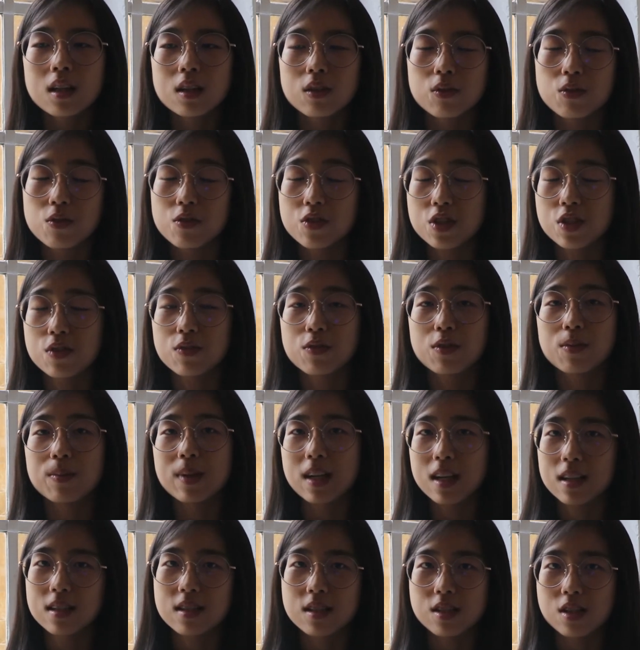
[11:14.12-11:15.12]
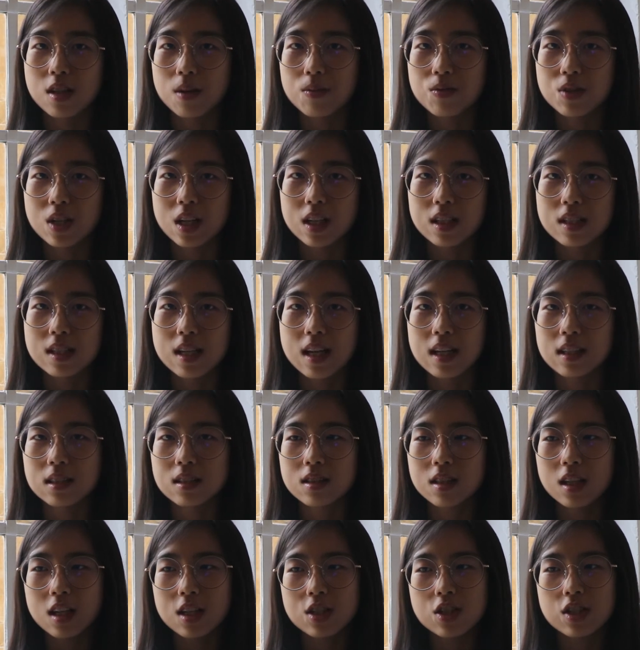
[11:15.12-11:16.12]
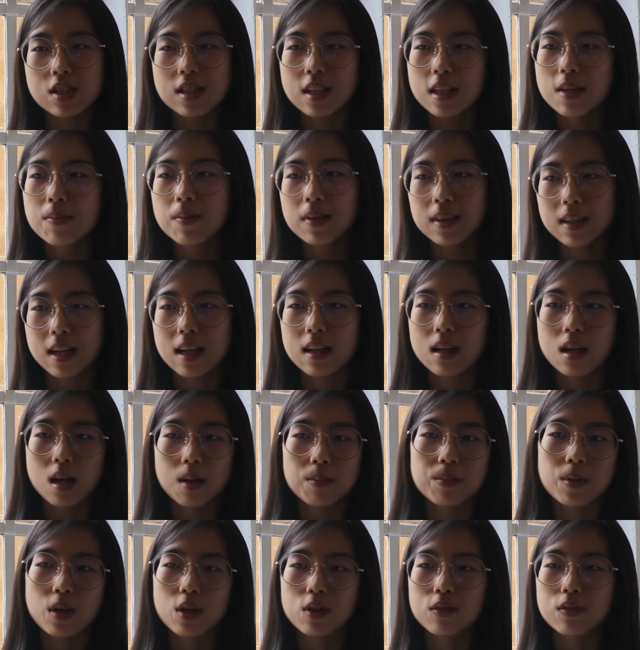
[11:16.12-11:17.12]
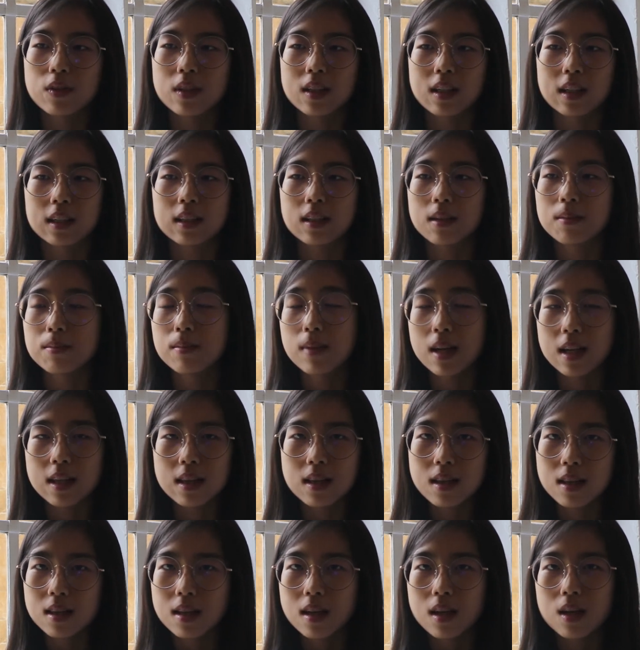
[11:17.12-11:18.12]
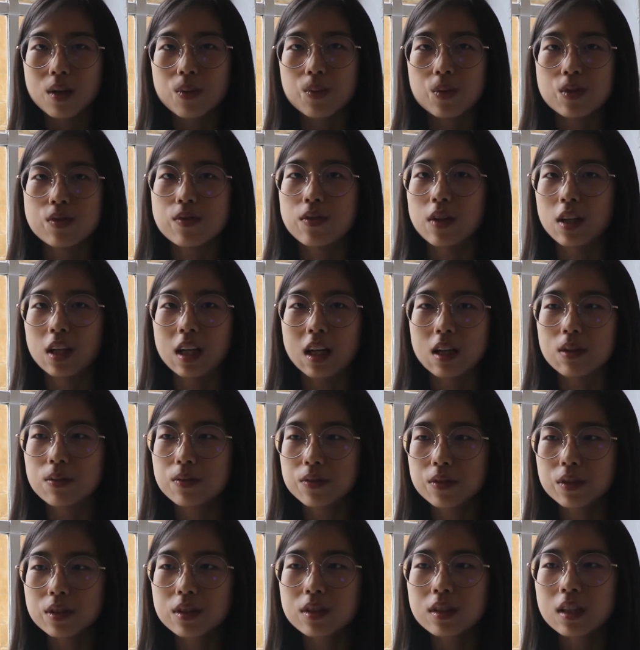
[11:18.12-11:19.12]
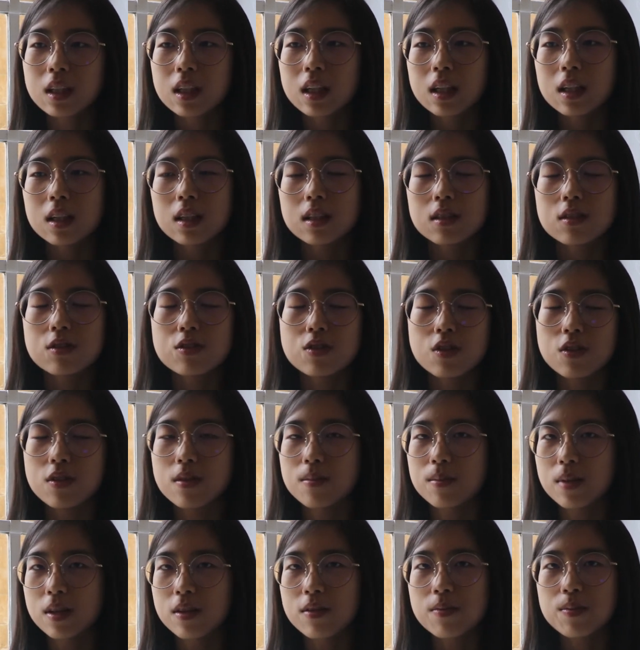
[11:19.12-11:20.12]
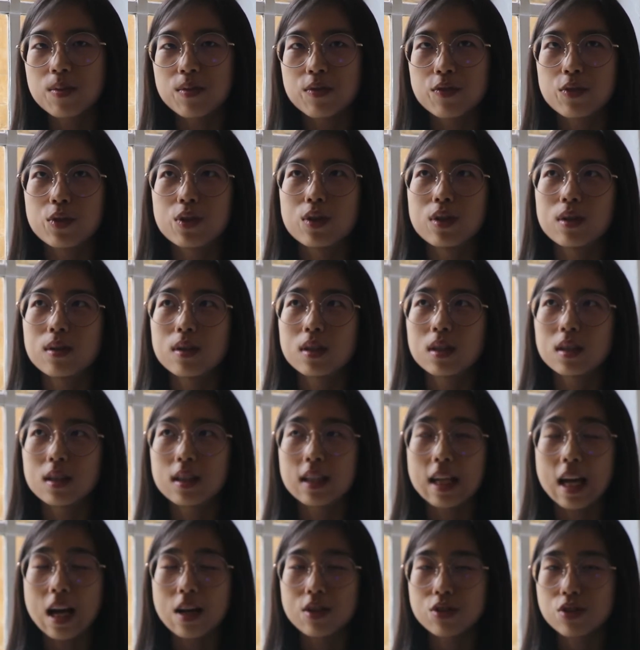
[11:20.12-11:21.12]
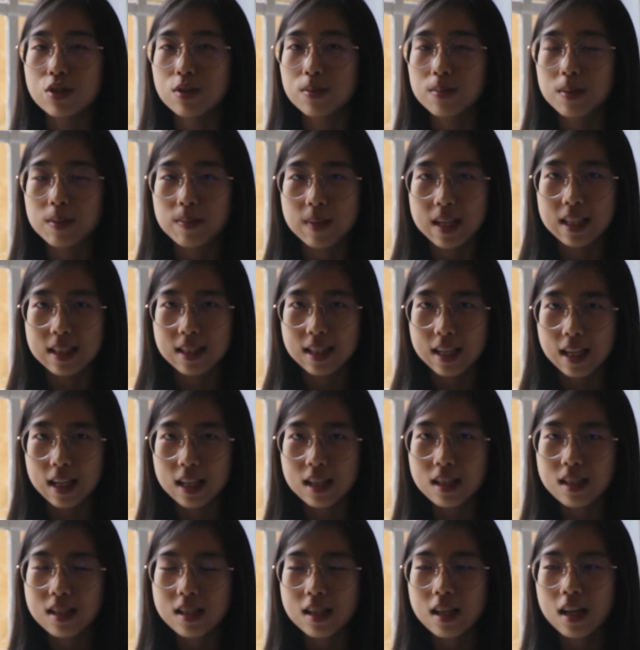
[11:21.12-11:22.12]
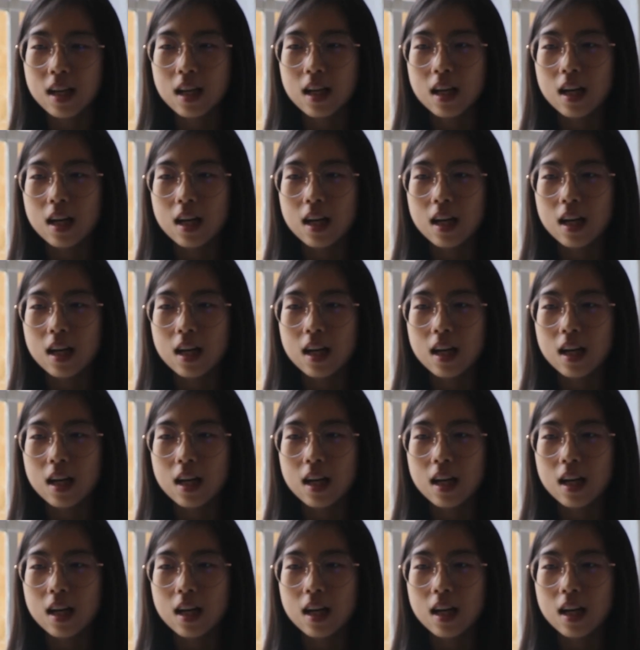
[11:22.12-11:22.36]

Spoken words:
the revision for my other subjects, and just keeping that up over like a month was very helpful. So the month before the actual BMAT test,